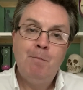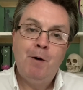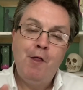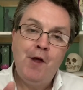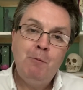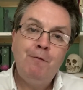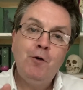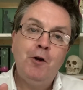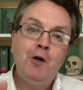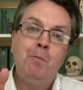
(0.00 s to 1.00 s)
but I think we've
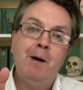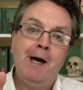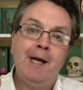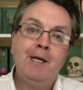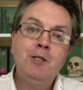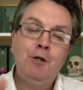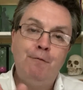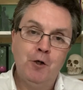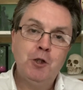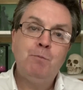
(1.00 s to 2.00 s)
got to go back
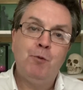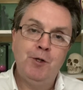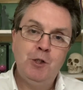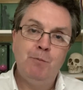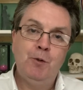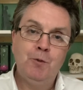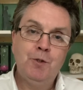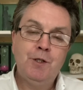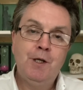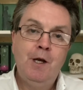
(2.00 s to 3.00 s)
to first
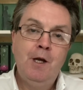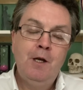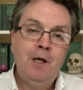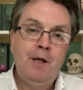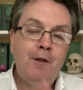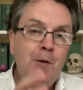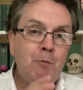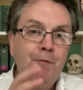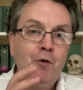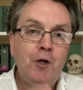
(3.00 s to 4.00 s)
principles. And I think
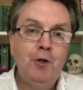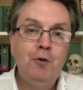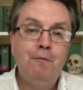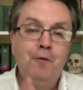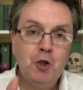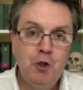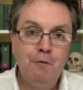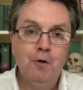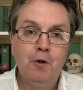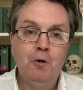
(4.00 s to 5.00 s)
what we've got to do first
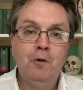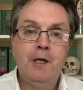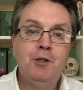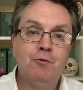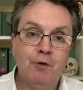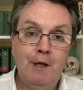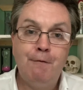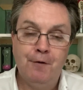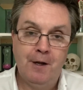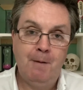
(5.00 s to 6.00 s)
of all is
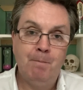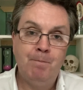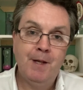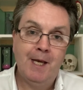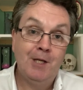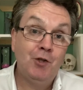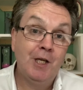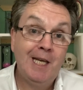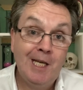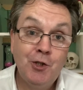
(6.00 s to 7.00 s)
reframe
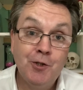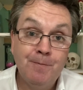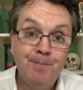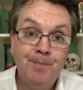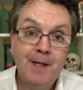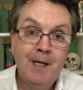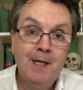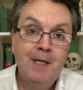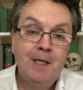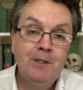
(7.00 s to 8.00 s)
education.
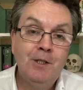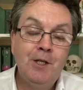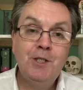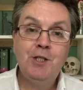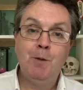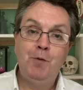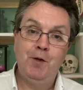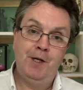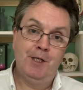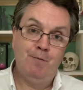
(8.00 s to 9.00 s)
Now, this is
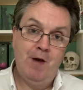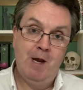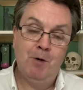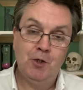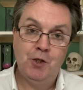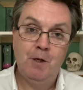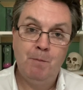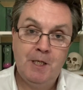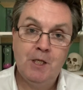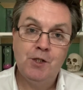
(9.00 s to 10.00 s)
something that's very much in the
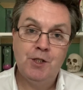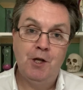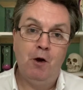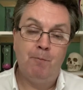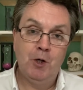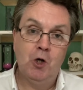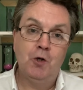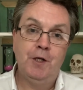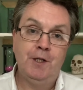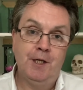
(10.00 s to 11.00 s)
media just now. I'm
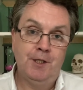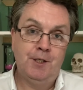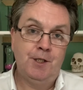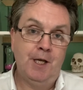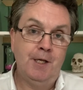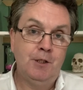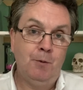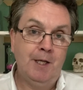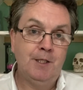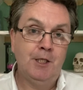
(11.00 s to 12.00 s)
recording this in
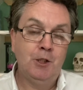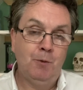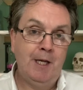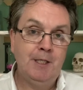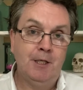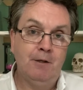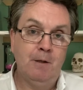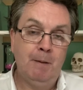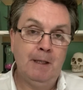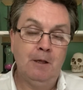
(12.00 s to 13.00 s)
2020
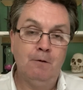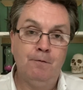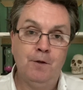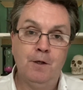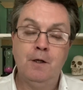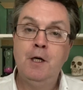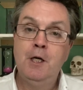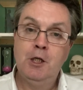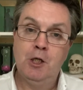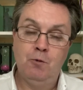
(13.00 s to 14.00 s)
in the middle of the
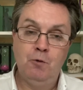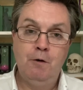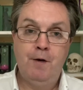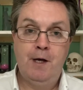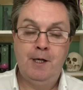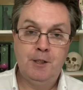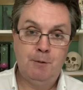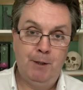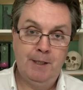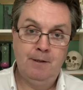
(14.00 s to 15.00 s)

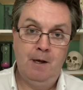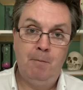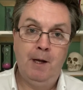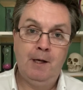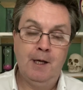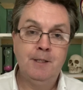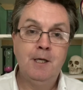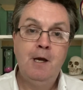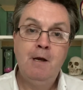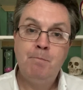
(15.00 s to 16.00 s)
coronavirus pandemic,
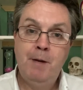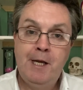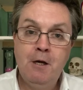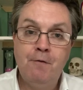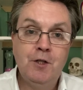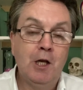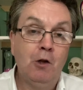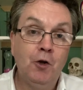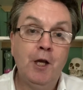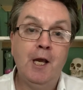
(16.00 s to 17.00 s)
and many of us
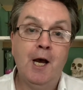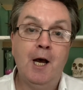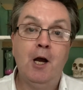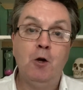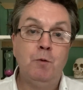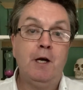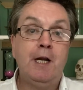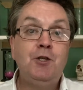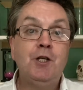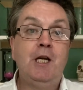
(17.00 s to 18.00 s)
are looking at how we
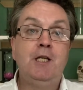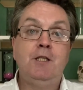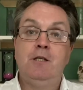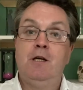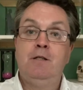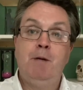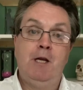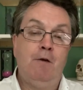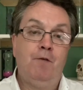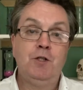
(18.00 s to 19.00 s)
are educated, and
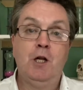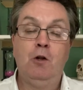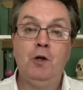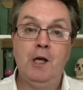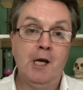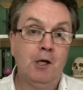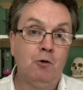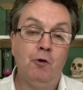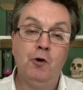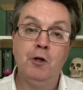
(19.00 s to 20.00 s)
many of us are looking at
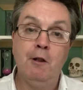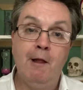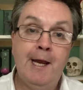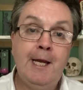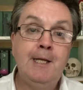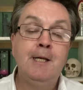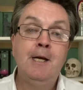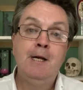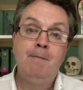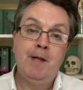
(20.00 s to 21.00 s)
going online,
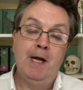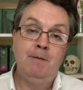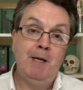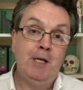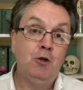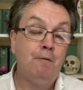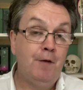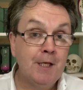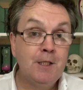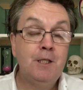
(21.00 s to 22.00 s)
and many
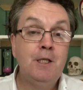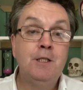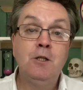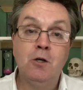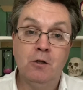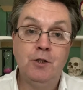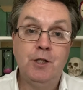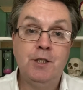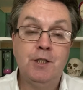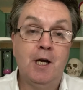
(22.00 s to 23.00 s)
universities and
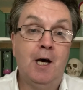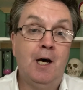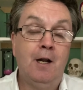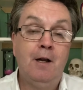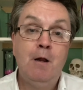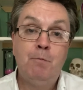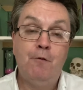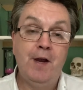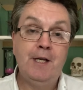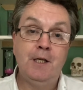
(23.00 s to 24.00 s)
colleges are
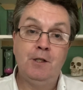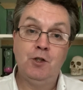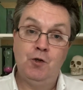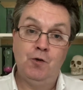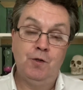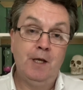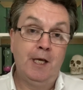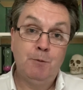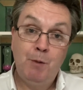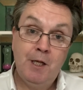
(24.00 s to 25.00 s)
providing student
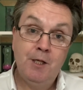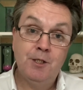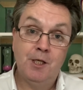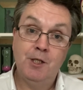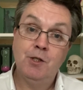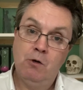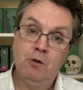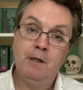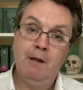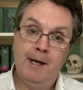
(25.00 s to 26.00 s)
experiences
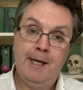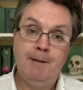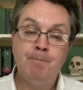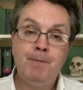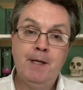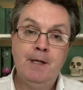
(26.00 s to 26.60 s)
online.